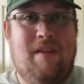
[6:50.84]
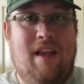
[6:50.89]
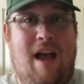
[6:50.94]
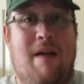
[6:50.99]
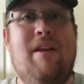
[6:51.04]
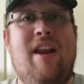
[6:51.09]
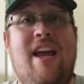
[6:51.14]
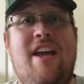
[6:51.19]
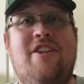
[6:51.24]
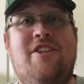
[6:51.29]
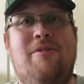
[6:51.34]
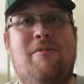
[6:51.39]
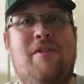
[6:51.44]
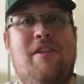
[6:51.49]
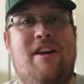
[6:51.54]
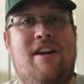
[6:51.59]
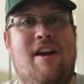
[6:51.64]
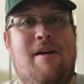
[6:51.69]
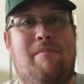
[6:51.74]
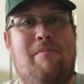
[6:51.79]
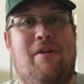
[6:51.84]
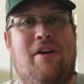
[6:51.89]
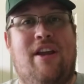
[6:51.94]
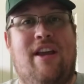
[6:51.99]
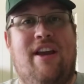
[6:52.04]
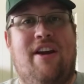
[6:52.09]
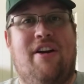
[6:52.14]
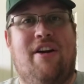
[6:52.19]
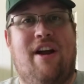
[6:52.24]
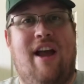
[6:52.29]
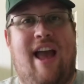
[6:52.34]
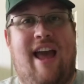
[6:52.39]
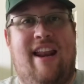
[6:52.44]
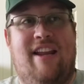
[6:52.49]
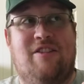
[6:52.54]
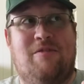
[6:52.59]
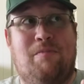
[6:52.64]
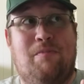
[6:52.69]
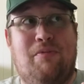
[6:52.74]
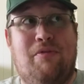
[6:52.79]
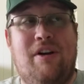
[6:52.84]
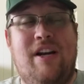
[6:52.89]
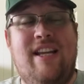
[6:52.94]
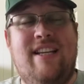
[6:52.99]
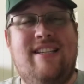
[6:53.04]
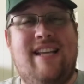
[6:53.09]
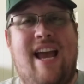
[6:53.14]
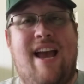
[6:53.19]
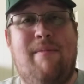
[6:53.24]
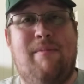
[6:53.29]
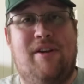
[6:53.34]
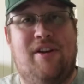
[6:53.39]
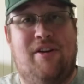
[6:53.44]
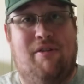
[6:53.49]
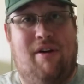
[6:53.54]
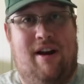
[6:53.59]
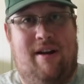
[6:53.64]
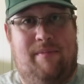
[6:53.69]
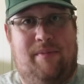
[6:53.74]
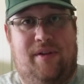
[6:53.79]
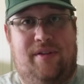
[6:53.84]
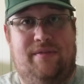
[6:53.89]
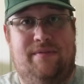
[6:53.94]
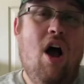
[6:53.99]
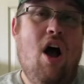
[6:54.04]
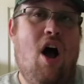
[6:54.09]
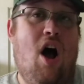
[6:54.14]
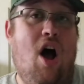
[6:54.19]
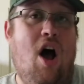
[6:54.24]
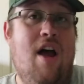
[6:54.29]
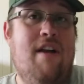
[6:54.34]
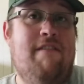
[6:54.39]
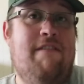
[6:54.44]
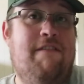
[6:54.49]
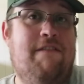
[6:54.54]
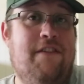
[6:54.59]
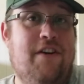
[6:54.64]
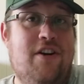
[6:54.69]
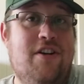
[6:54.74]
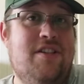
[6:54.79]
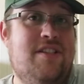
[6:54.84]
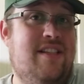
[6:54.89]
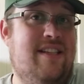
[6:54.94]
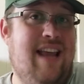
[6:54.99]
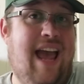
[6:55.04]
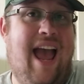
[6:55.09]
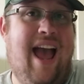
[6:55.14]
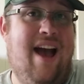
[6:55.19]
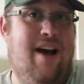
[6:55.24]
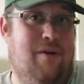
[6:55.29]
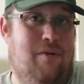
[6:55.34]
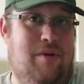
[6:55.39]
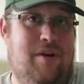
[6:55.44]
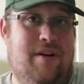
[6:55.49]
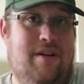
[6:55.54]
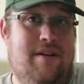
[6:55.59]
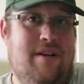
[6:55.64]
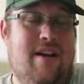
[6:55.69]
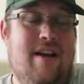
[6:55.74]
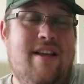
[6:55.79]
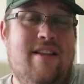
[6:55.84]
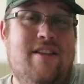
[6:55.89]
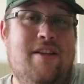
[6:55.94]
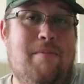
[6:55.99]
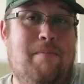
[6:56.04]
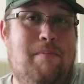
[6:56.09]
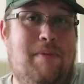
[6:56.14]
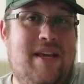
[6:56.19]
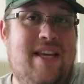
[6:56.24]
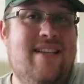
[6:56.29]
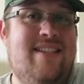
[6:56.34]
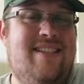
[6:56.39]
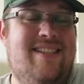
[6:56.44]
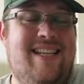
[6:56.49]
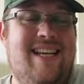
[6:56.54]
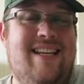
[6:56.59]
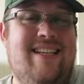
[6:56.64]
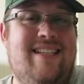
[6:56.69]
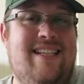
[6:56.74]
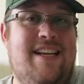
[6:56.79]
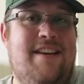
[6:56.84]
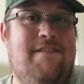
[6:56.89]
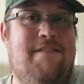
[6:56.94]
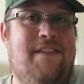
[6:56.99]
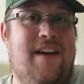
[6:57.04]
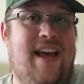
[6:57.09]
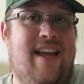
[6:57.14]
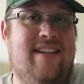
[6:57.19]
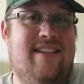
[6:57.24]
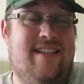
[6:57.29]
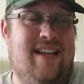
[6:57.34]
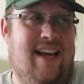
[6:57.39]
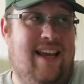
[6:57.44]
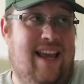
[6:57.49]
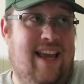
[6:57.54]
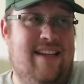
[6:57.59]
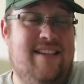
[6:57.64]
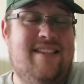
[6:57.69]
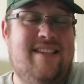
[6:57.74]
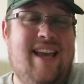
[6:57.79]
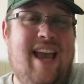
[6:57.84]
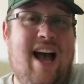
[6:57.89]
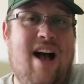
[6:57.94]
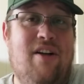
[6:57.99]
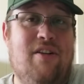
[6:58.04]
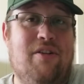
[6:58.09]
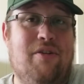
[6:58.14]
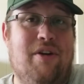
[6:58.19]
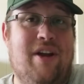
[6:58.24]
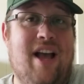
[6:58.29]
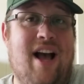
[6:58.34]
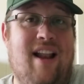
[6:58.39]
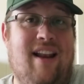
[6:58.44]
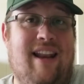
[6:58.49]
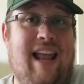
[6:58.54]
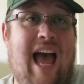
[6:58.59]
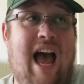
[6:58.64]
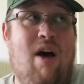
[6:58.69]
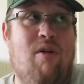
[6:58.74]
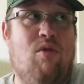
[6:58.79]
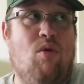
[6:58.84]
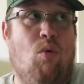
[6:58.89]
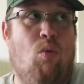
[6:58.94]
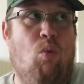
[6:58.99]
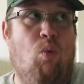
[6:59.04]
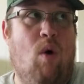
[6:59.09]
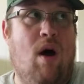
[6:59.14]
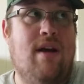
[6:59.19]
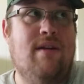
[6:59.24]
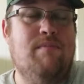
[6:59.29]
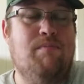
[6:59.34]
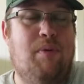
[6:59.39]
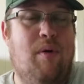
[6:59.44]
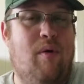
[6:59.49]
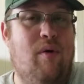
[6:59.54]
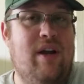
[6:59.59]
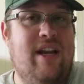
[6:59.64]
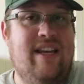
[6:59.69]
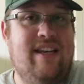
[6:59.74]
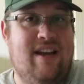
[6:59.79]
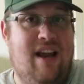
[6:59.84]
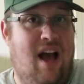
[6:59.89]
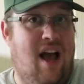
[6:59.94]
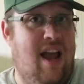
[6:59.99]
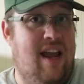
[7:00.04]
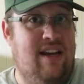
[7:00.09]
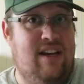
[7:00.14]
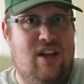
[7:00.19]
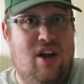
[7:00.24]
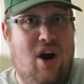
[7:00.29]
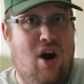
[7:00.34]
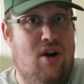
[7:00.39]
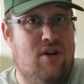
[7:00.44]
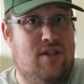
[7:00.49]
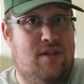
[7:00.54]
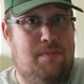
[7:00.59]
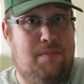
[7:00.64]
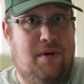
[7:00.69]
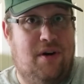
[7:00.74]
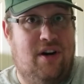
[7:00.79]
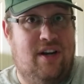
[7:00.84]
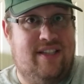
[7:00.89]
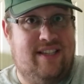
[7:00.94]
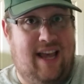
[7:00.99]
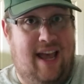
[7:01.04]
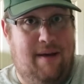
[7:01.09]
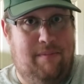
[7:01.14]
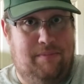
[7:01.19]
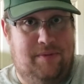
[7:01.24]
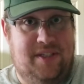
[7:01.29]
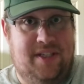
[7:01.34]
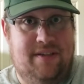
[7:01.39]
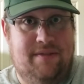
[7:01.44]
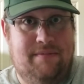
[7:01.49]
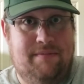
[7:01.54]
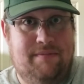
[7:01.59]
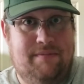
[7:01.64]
I'm going to hit you with a number here, and it's pretty damn incredible. On first down, the BC defense against Calgary allowed 1.9 yards per attempt.